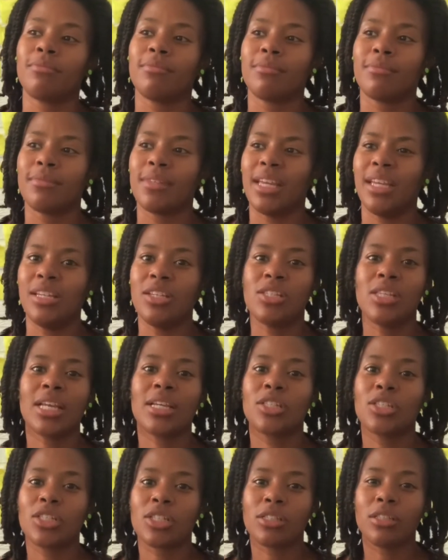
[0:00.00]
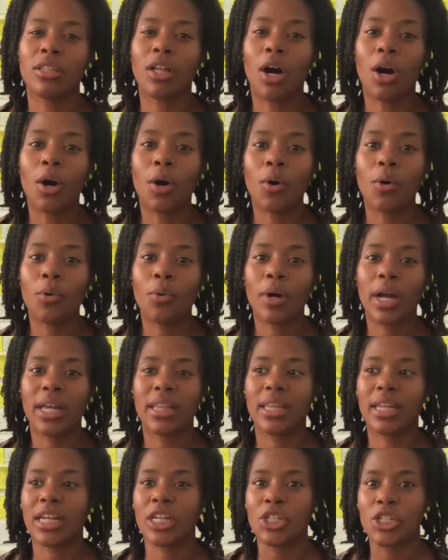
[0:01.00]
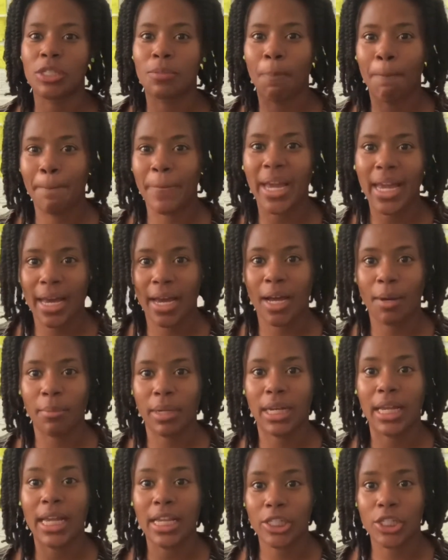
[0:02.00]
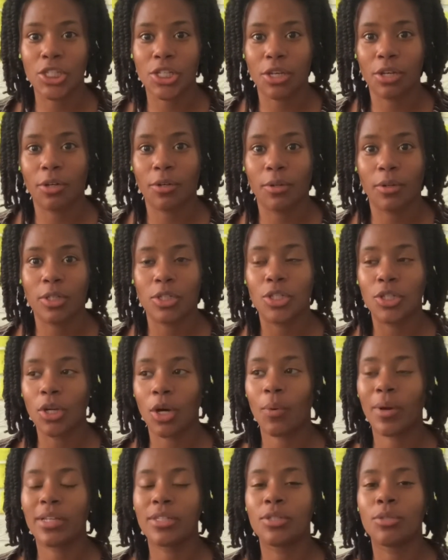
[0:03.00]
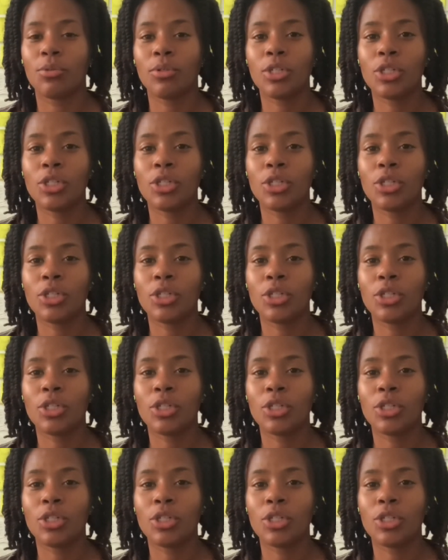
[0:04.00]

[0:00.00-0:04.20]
it's like slow, and then it just bam, it hits you. So as soon as you